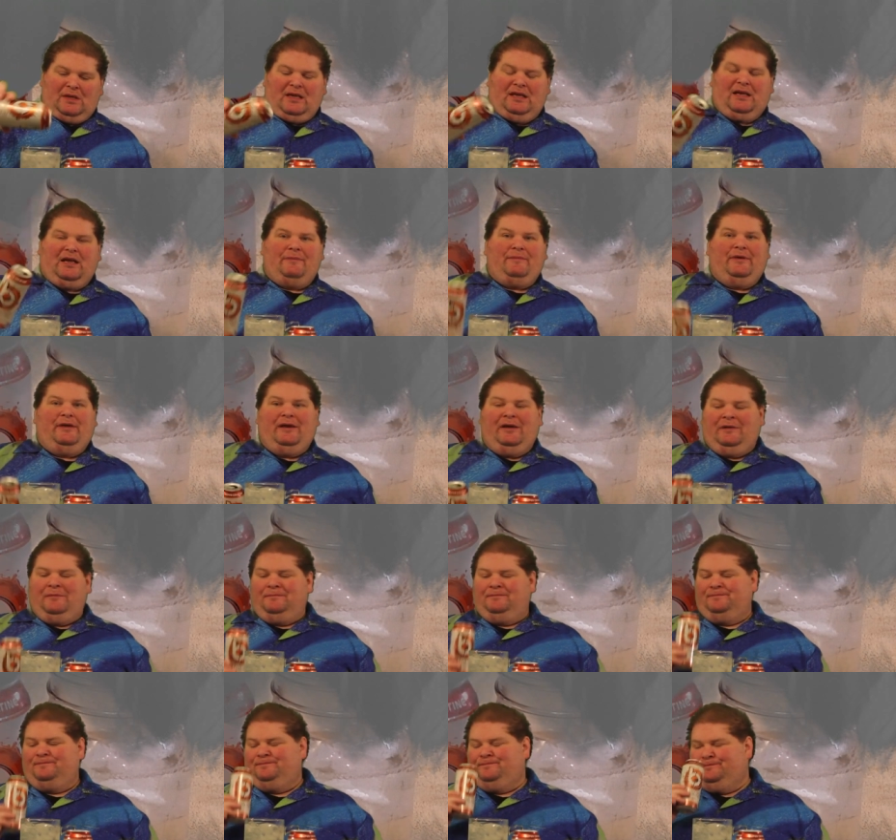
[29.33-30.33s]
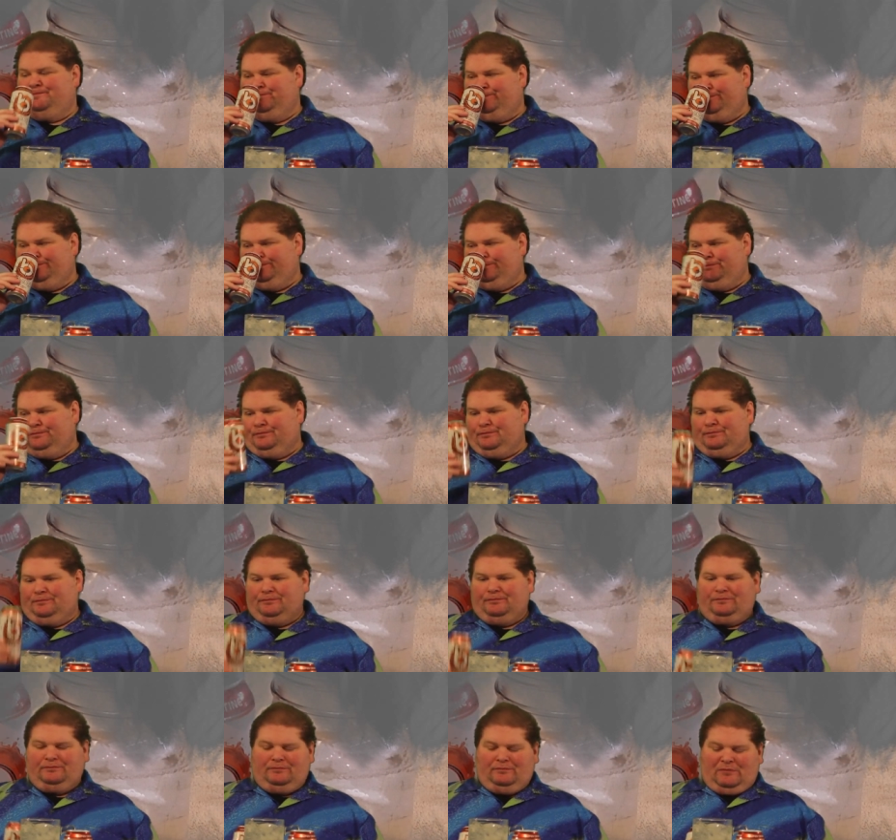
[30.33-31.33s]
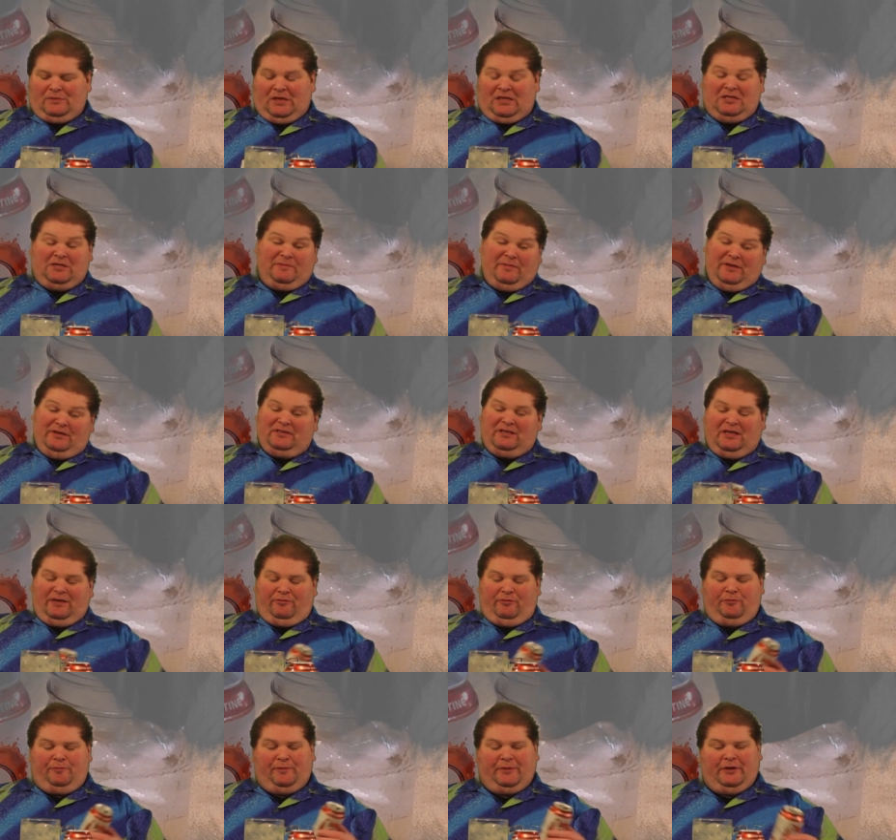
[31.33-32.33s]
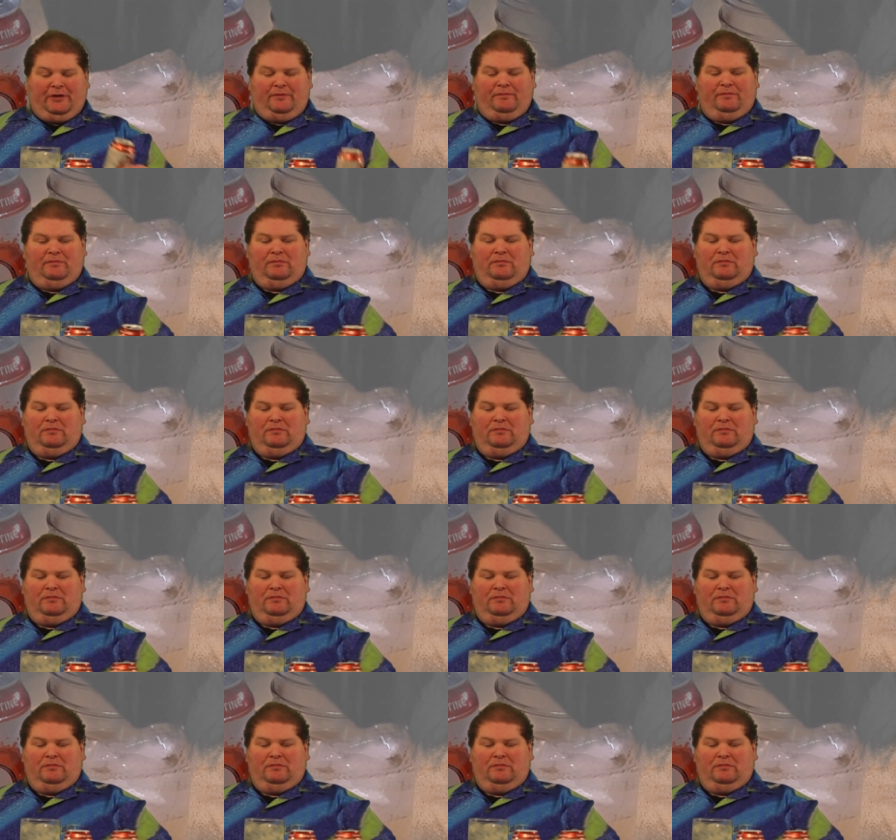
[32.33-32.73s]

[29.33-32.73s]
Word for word: And I mean, it smells like root beer.